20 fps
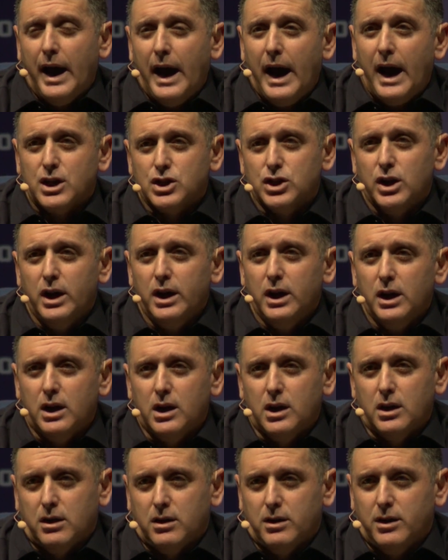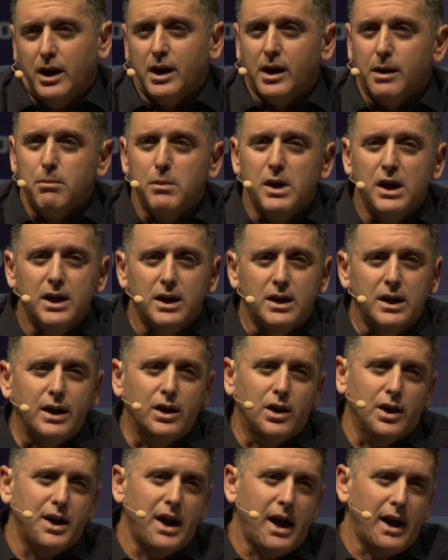actually can immediately
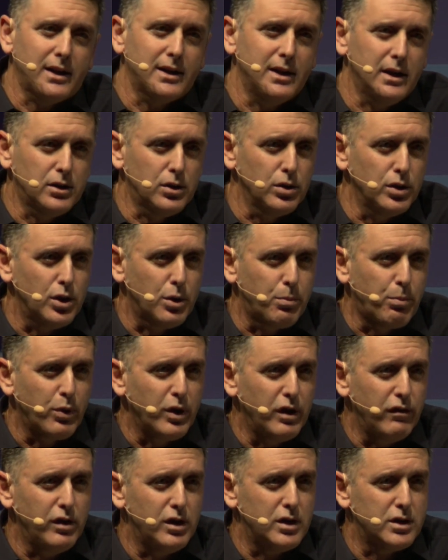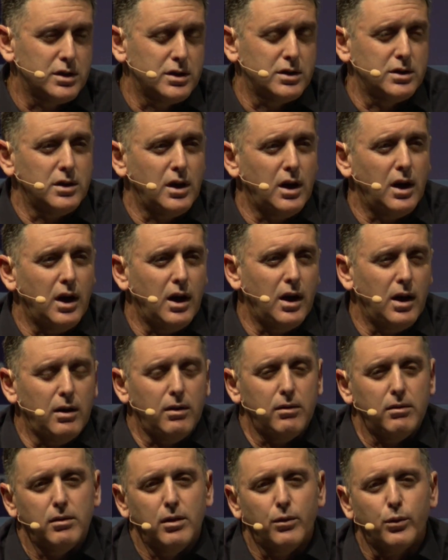connect that to your previous
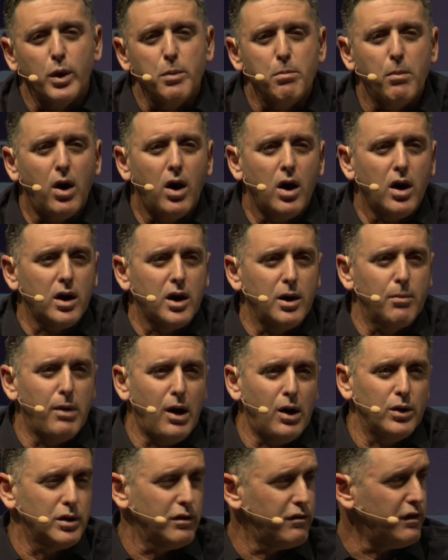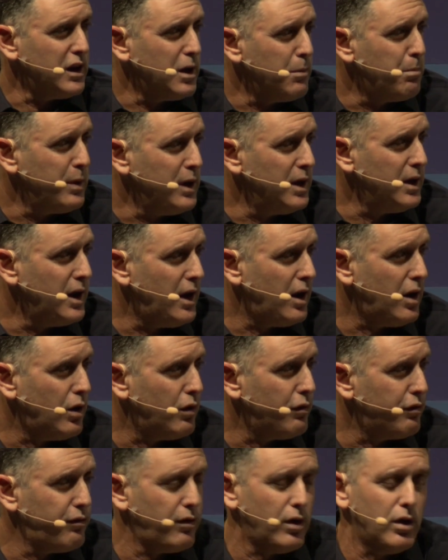remark about the Wikipedia
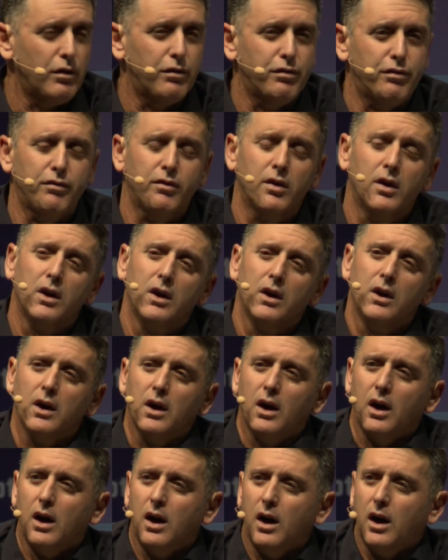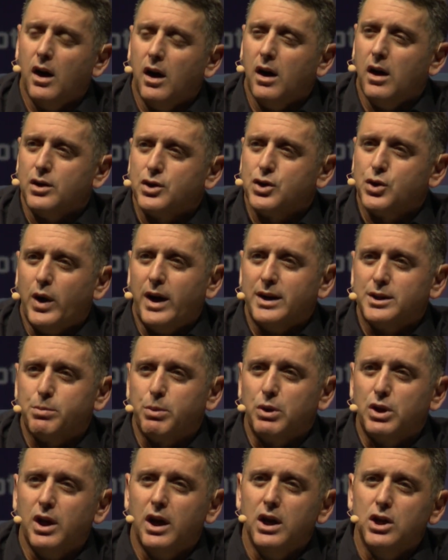of
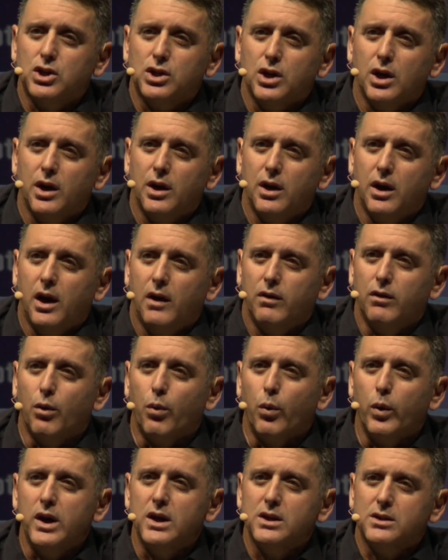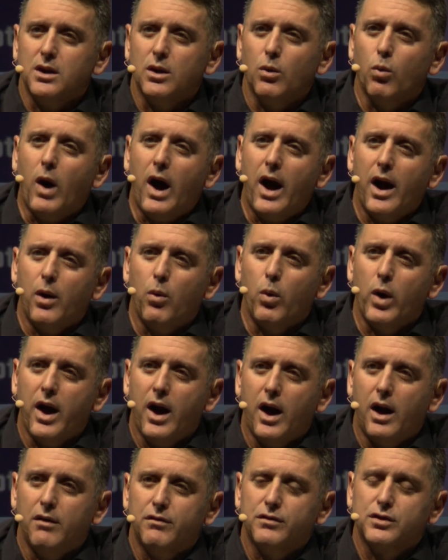transportation. And the reason why we
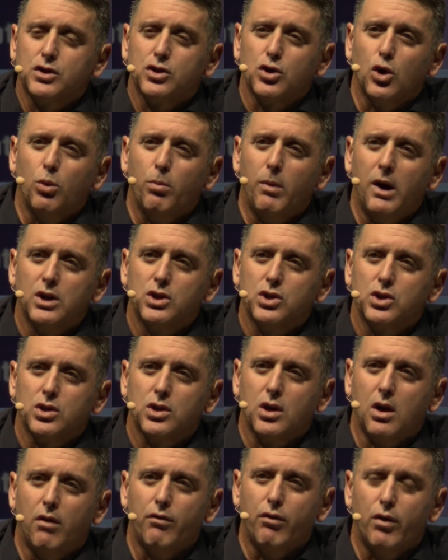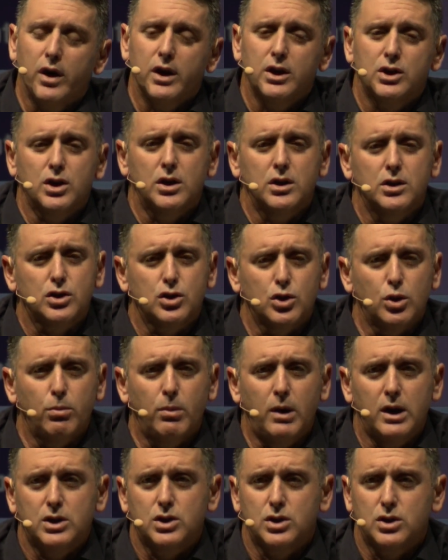have so much coverage and so
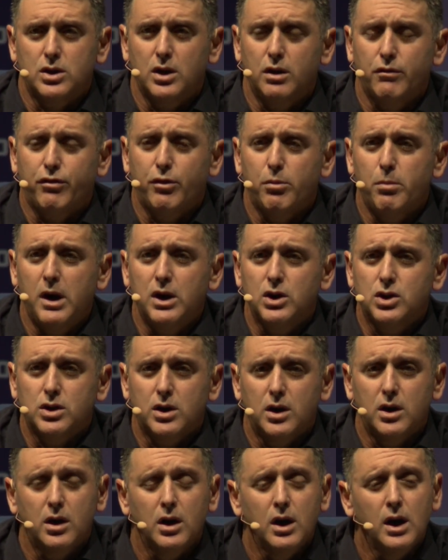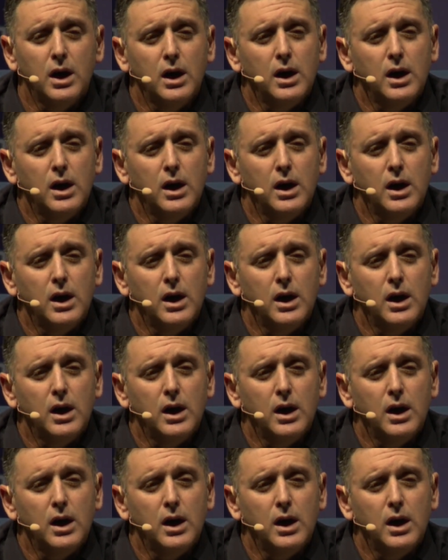much information